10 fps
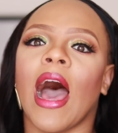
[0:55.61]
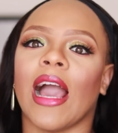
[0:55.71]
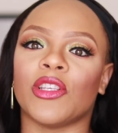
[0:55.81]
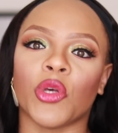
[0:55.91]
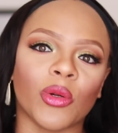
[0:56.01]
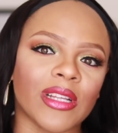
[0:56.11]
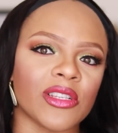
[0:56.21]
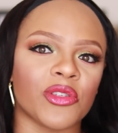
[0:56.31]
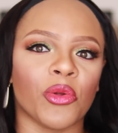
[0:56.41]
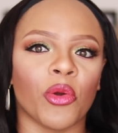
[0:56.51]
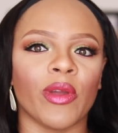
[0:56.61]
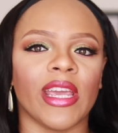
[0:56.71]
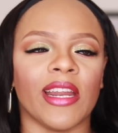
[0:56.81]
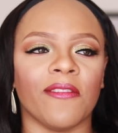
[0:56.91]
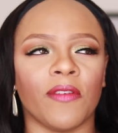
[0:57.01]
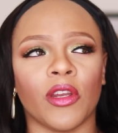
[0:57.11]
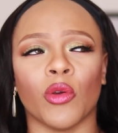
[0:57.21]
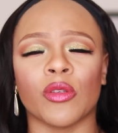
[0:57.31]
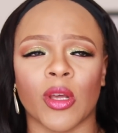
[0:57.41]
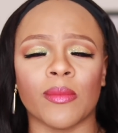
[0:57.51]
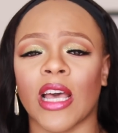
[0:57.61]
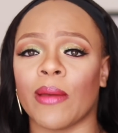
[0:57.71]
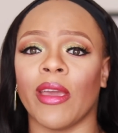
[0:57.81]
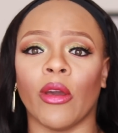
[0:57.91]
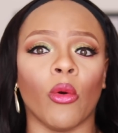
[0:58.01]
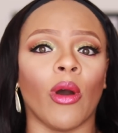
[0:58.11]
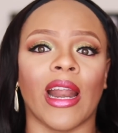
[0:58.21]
I told that story in a video some time ago,